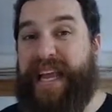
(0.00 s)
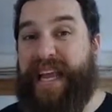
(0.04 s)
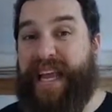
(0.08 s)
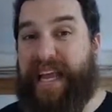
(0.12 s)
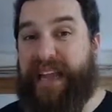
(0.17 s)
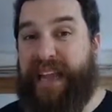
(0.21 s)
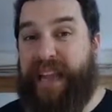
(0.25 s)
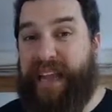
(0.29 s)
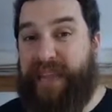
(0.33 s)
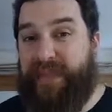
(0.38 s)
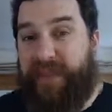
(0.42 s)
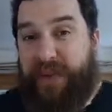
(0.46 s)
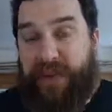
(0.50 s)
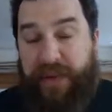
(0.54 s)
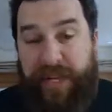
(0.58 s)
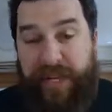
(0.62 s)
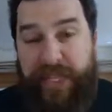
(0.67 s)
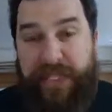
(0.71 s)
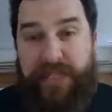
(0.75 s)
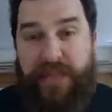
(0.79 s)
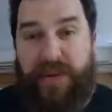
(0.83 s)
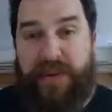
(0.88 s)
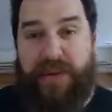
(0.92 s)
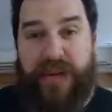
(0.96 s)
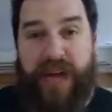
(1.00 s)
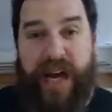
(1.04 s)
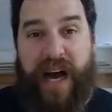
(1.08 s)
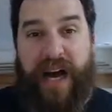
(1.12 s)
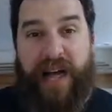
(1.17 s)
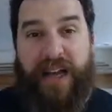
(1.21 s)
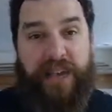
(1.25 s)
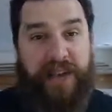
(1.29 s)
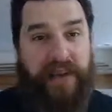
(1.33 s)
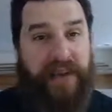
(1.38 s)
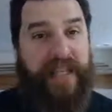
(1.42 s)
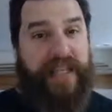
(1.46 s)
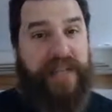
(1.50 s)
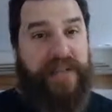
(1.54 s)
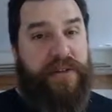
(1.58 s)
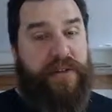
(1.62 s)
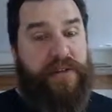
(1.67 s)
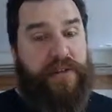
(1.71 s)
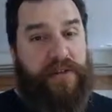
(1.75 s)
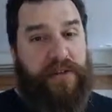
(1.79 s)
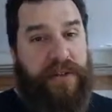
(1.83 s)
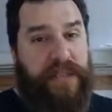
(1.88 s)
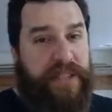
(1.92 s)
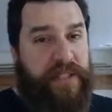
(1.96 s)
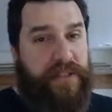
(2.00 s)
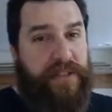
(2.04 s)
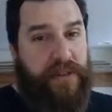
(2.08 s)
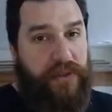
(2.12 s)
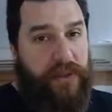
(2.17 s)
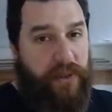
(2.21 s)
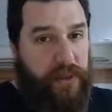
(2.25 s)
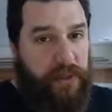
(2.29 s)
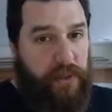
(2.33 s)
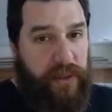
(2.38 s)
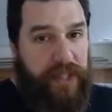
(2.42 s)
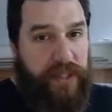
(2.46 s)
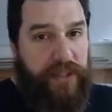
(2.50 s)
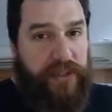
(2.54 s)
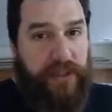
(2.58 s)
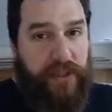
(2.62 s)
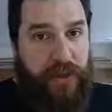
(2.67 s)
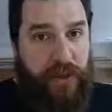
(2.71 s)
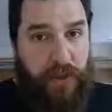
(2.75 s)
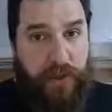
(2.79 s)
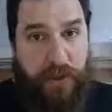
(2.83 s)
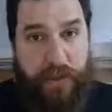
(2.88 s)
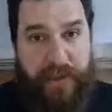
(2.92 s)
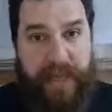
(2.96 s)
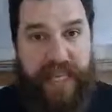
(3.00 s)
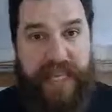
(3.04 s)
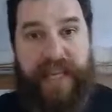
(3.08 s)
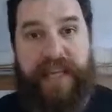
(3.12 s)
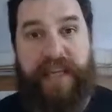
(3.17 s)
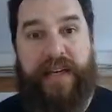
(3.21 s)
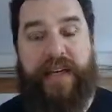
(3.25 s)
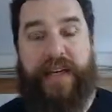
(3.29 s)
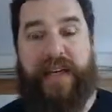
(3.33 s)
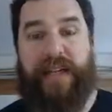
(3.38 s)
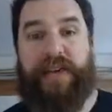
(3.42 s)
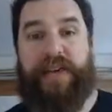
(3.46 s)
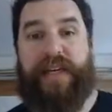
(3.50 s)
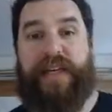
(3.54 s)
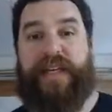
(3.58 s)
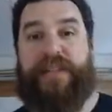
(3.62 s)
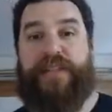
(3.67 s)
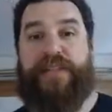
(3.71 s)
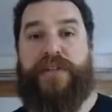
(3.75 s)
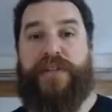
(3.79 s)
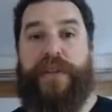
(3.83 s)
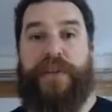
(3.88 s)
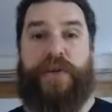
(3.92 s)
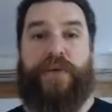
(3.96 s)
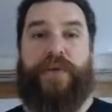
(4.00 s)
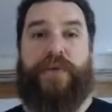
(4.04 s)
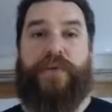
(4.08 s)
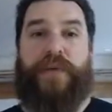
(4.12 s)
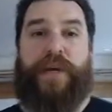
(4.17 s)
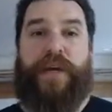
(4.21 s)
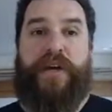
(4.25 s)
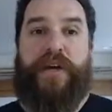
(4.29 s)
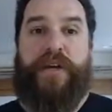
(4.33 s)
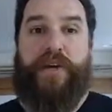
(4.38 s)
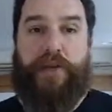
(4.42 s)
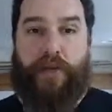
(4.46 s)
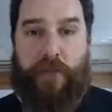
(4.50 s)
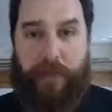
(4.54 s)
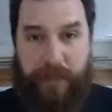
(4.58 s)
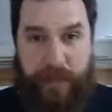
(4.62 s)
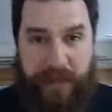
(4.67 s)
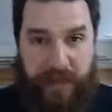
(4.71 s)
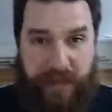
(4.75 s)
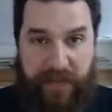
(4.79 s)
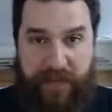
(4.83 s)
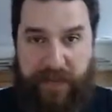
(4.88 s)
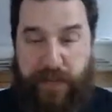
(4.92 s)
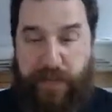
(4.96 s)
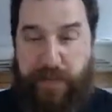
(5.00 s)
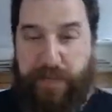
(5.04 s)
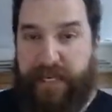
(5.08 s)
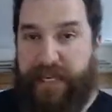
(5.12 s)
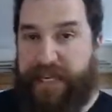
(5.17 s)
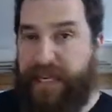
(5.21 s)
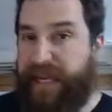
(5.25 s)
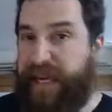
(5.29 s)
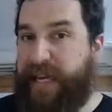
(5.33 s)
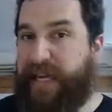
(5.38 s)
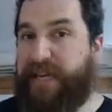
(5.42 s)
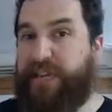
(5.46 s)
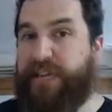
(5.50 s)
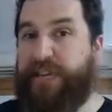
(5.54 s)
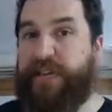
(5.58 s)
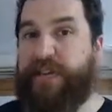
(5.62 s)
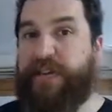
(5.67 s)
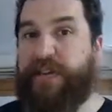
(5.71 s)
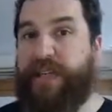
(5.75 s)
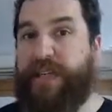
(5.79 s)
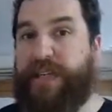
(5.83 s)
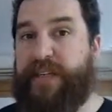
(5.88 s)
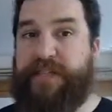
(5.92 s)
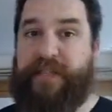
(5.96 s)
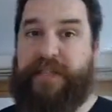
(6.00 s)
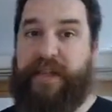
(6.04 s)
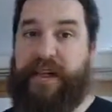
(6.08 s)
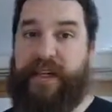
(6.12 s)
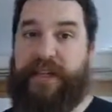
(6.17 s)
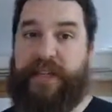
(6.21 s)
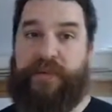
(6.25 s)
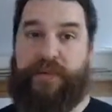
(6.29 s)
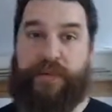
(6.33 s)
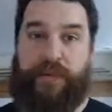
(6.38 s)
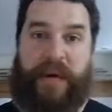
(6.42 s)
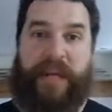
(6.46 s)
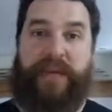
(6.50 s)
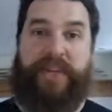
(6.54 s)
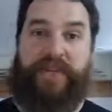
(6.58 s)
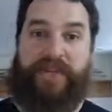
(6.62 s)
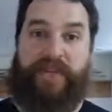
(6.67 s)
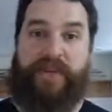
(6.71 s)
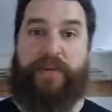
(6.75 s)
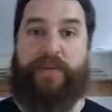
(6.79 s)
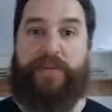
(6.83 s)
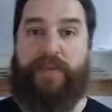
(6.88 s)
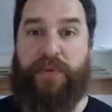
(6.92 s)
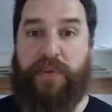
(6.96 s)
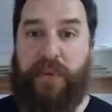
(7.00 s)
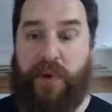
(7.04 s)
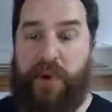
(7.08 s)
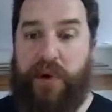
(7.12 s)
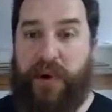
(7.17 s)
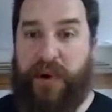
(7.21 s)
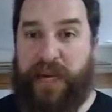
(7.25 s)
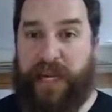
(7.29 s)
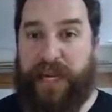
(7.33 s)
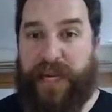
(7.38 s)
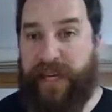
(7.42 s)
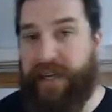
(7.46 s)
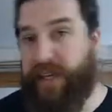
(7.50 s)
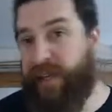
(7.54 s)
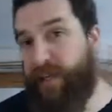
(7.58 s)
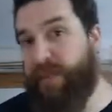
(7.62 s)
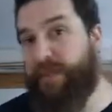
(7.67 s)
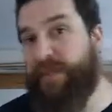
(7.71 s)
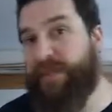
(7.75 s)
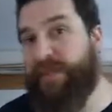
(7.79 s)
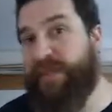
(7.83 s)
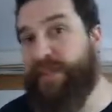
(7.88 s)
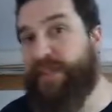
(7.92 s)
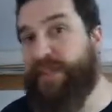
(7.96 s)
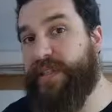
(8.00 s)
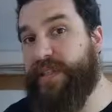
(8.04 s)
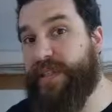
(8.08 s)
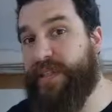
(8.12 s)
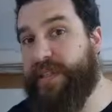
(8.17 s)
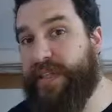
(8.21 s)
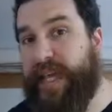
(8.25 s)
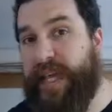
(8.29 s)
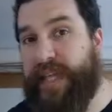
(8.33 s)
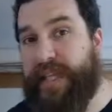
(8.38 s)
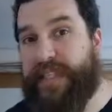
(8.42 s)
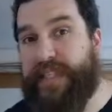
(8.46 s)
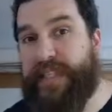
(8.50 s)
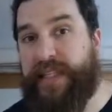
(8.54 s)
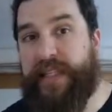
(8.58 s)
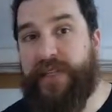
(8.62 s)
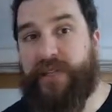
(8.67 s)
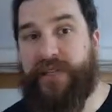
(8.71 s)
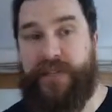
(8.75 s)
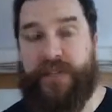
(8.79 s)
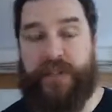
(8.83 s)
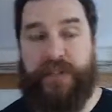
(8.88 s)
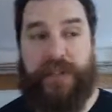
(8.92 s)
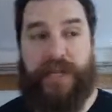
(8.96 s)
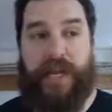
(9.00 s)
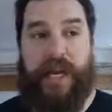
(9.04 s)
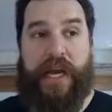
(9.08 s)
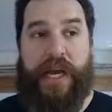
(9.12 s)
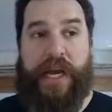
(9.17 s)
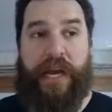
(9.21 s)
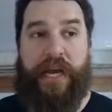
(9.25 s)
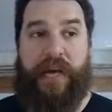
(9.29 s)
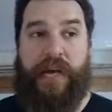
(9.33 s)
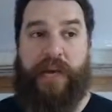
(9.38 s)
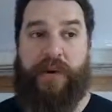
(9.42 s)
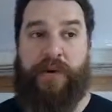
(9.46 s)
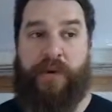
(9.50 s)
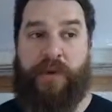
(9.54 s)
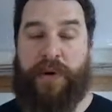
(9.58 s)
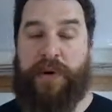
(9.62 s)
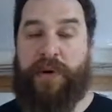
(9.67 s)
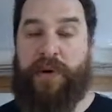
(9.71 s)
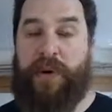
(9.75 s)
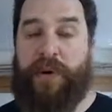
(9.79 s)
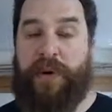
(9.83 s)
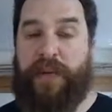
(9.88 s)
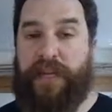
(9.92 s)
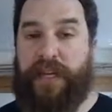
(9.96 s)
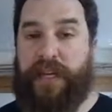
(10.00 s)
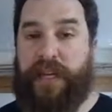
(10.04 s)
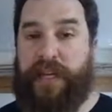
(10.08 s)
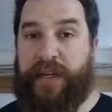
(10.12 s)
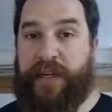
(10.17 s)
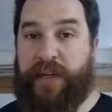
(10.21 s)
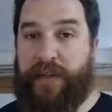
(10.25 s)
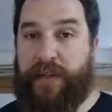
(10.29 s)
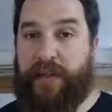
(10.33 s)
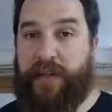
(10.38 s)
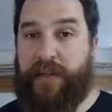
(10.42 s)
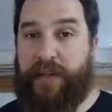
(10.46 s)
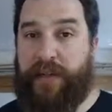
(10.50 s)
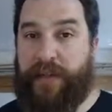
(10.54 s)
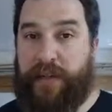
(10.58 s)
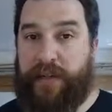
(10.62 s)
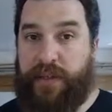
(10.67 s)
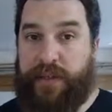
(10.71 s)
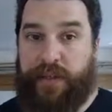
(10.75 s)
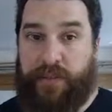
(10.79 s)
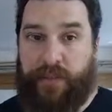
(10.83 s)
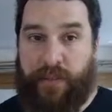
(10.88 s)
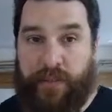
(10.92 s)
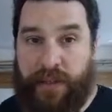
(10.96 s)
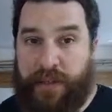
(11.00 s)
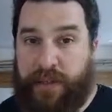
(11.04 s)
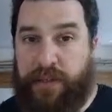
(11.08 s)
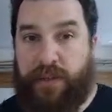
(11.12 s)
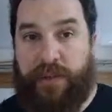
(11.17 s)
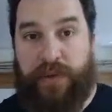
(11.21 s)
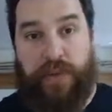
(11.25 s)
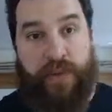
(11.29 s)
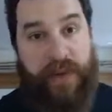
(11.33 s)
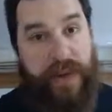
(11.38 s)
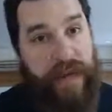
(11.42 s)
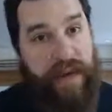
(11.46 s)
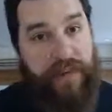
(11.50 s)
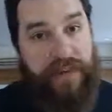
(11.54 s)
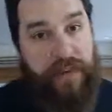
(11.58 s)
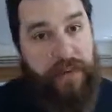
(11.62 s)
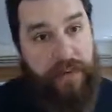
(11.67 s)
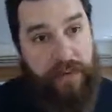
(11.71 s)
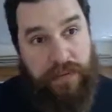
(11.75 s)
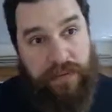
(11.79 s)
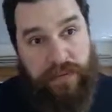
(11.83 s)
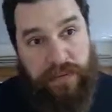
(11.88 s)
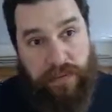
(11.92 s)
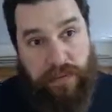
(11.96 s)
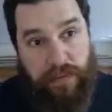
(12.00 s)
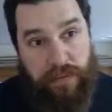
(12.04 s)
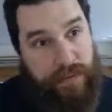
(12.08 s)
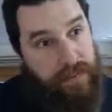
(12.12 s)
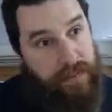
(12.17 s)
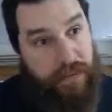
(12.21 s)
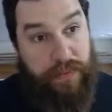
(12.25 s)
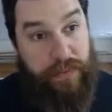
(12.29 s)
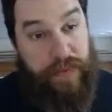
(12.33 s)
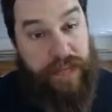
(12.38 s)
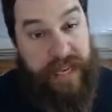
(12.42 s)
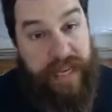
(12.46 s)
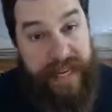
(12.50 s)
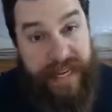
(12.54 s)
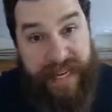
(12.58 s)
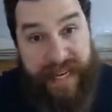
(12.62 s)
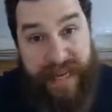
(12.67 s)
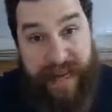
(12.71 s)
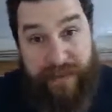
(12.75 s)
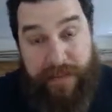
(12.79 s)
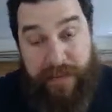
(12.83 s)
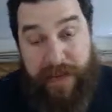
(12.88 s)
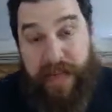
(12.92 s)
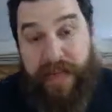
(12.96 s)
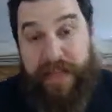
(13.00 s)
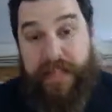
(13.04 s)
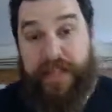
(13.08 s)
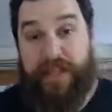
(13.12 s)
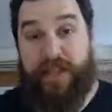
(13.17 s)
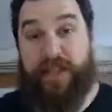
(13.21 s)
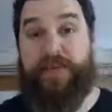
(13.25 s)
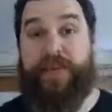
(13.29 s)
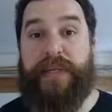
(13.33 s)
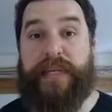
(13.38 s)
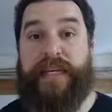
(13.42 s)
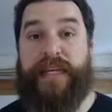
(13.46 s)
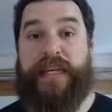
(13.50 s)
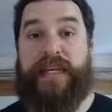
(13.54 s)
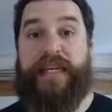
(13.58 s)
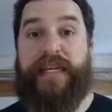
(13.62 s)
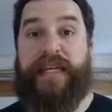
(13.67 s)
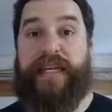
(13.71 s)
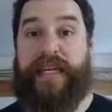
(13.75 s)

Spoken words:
If there is no God, there is no reason to which to appeal. There is no normative human nature that defines right from wrong in a universal sense. There's just, we're all here, we're doing whatever we can get by doing.